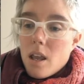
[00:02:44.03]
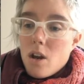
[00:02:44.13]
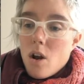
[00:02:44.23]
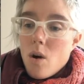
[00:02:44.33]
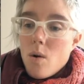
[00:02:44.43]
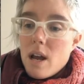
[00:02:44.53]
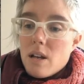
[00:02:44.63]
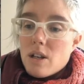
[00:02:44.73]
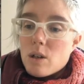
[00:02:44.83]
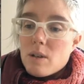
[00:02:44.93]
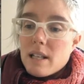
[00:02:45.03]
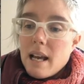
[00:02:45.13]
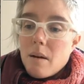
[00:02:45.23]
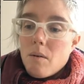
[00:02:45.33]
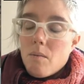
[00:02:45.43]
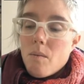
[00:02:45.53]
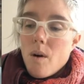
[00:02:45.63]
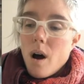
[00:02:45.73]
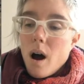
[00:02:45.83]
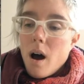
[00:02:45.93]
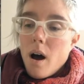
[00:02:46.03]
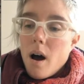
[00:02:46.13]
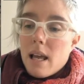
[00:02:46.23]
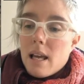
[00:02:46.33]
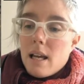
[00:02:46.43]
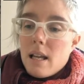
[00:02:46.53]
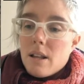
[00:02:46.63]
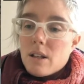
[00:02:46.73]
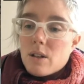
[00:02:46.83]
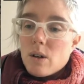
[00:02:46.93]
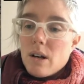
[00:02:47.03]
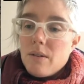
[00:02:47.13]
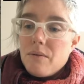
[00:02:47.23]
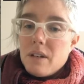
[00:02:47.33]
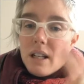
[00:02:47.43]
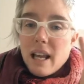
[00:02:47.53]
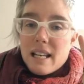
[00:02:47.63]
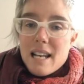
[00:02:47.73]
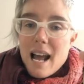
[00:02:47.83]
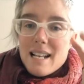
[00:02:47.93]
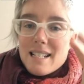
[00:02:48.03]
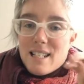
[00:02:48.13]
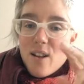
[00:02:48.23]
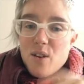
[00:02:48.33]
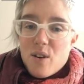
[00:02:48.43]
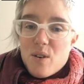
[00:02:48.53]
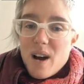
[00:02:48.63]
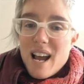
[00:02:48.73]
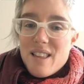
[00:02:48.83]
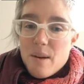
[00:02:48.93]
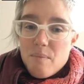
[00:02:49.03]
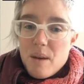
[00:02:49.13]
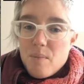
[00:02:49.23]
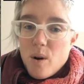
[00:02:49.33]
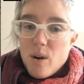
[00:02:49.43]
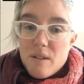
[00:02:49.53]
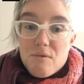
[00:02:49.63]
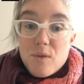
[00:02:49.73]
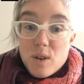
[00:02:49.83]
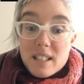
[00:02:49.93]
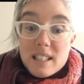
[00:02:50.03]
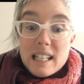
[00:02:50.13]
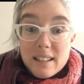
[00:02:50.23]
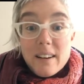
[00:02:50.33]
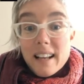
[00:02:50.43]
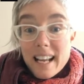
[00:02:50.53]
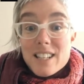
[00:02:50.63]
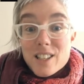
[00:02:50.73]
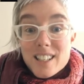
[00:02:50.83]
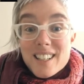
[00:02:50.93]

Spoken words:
it just was like in the sort of like nice Southern way that people enforce that segregation.